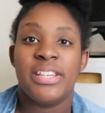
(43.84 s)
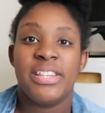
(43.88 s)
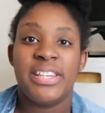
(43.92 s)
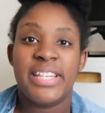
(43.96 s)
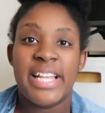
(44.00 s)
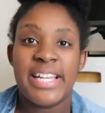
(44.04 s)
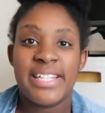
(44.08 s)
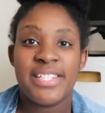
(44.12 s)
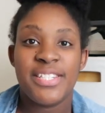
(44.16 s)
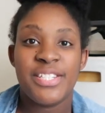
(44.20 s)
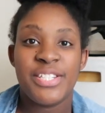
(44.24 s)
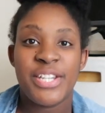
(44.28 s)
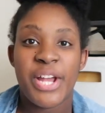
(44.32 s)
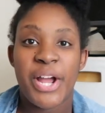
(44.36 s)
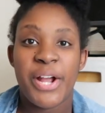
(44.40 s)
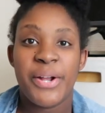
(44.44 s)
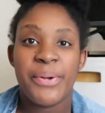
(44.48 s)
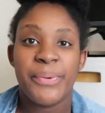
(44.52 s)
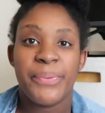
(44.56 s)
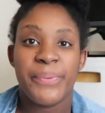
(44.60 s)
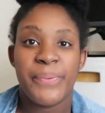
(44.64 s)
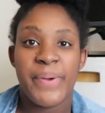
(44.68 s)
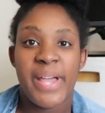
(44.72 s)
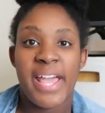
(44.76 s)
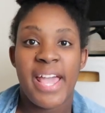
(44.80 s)
Let's
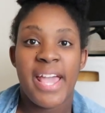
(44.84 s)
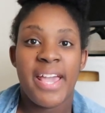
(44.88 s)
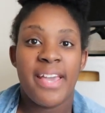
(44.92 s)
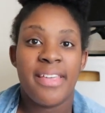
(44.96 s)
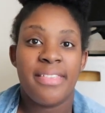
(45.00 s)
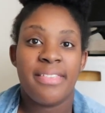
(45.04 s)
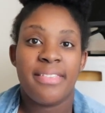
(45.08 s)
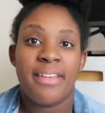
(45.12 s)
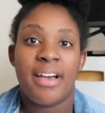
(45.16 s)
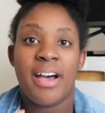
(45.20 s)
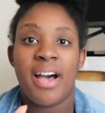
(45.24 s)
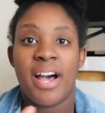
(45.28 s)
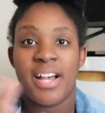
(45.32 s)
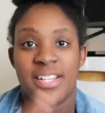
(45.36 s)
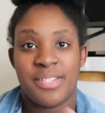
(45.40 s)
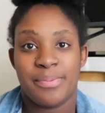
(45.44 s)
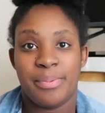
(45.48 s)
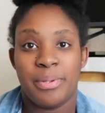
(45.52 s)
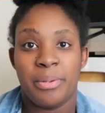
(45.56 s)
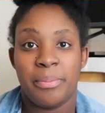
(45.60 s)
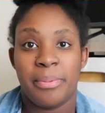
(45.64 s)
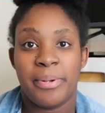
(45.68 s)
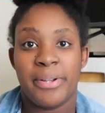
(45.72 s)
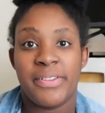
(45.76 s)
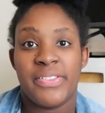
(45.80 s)
start with
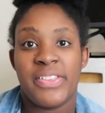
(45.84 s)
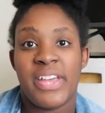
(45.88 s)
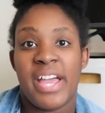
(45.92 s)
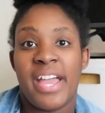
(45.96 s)
hospital birth.